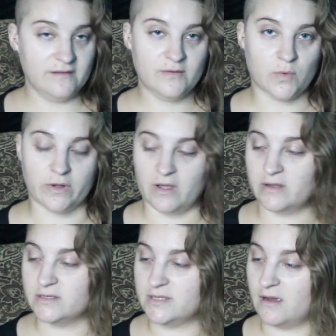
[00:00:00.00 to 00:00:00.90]
We're not
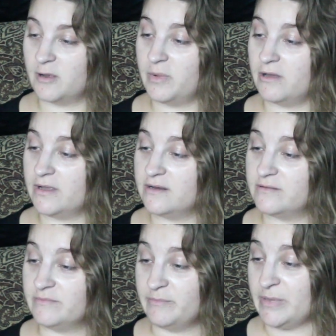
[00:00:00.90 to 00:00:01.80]
going to talk about it.
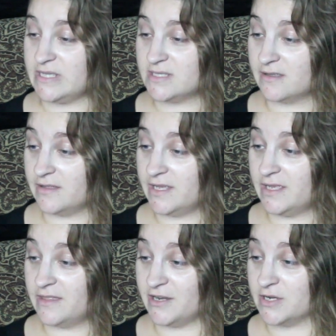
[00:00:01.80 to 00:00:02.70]

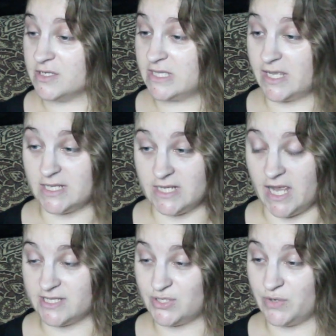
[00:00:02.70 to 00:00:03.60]
Basically, there's a
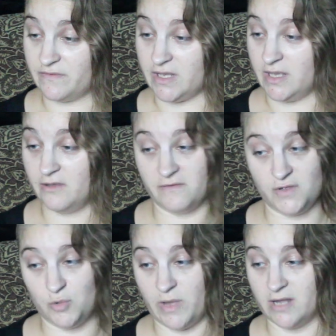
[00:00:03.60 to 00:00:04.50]
catastrophe a
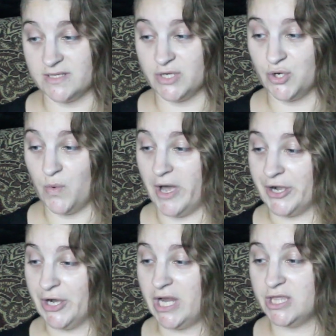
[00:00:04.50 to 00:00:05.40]
few miles
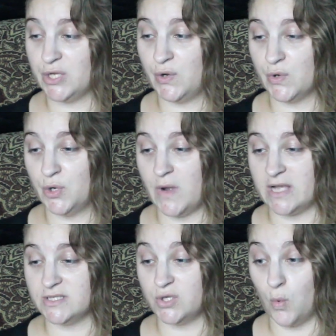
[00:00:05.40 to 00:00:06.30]
underwater, and the crew
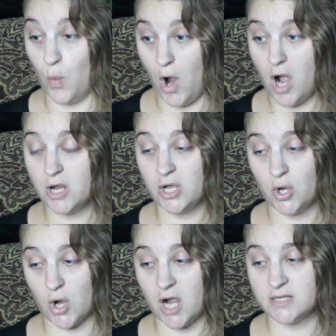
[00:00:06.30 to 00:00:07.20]
has to walk
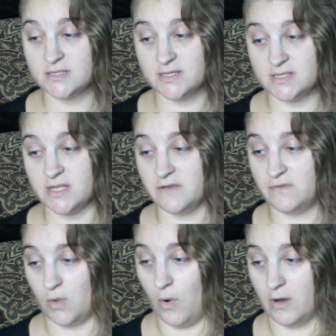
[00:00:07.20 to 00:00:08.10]
across the
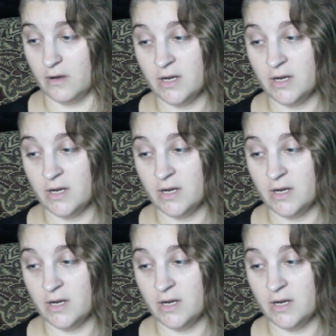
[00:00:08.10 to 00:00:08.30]
seafloor